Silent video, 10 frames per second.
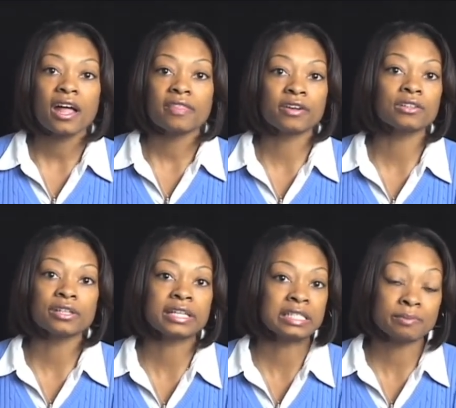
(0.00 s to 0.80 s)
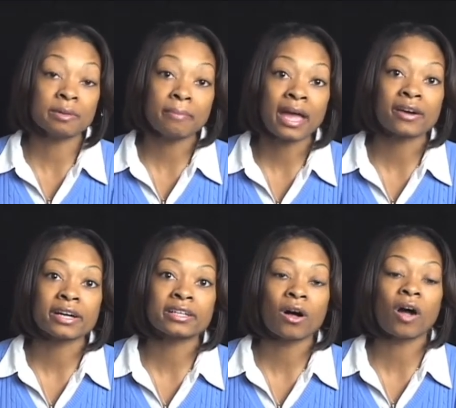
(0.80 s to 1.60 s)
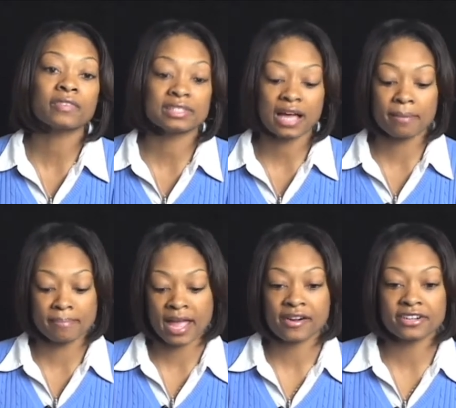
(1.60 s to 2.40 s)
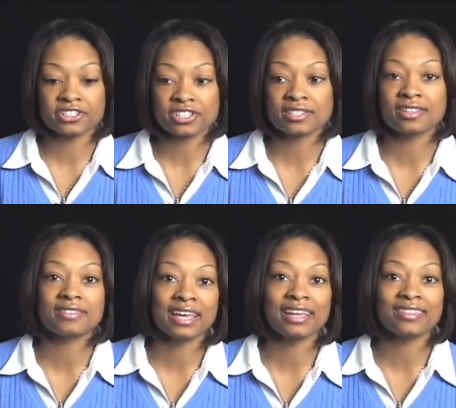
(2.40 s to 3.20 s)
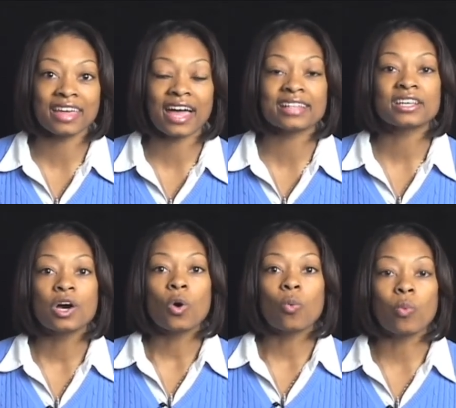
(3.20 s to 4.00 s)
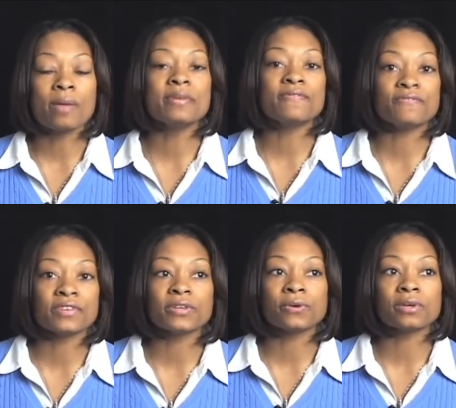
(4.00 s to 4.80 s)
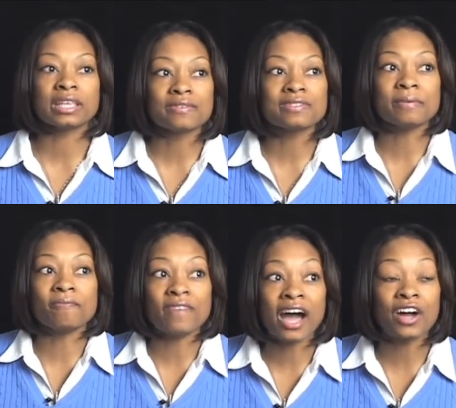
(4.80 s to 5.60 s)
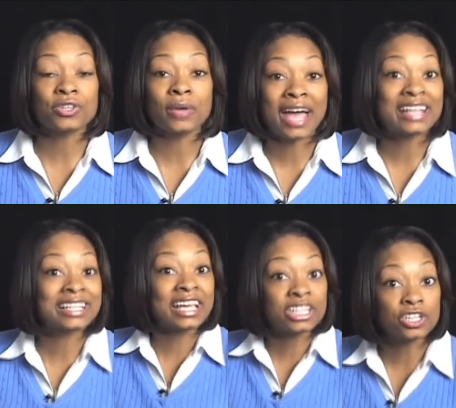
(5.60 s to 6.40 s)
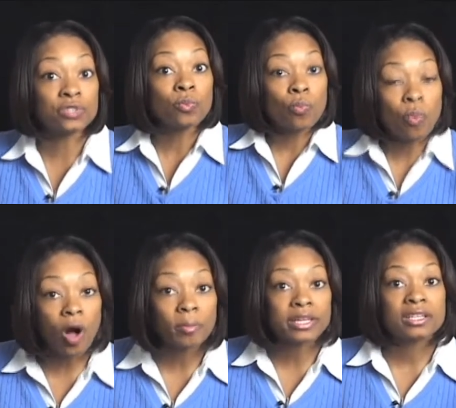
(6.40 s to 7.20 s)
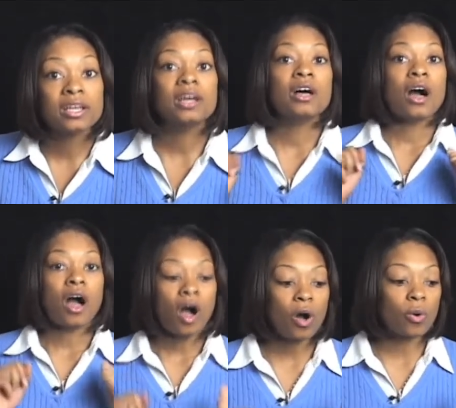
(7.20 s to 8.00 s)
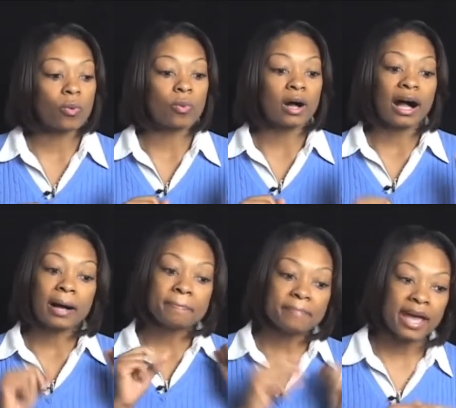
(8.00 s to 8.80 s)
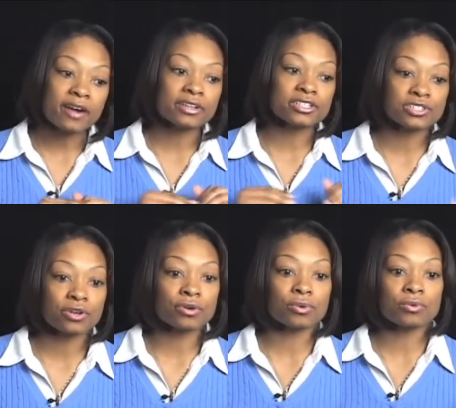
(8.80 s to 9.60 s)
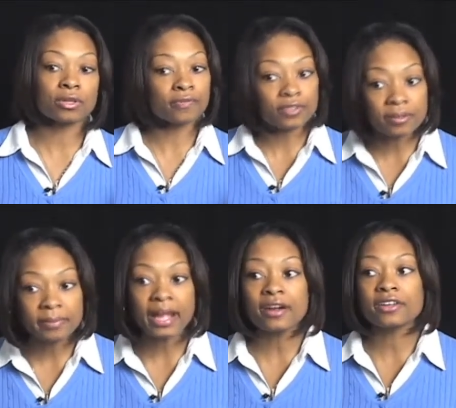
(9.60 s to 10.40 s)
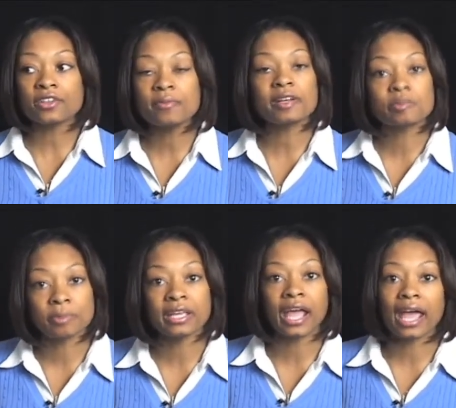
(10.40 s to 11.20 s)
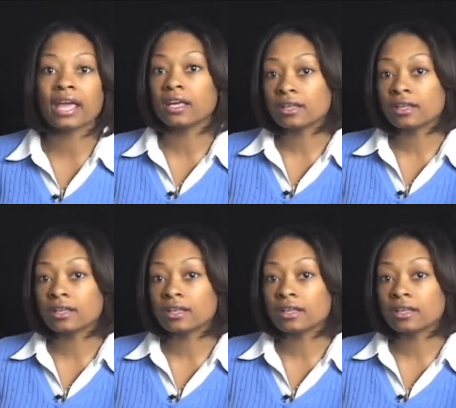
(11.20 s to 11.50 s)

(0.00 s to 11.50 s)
they're looking to be married. Oftentimes, marriage is the thing that women feel gives them value as a good woman. Oh, I'm married, so if you're married, you must be a